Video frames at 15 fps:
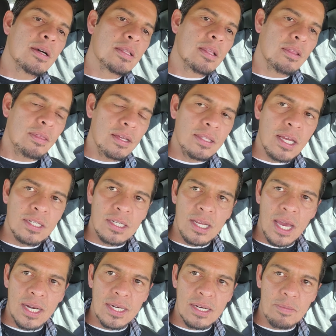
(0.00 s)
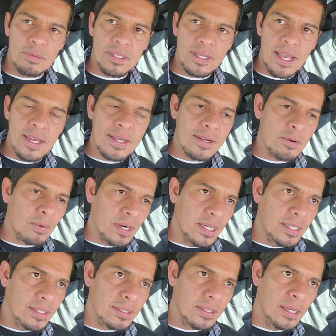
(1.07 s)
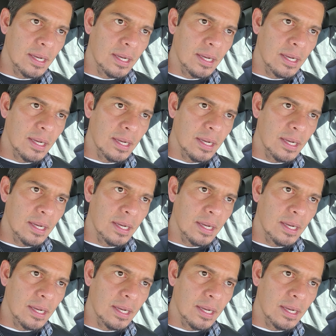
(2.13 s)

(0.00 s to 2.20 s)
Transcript: The thing that she had ended up saying was,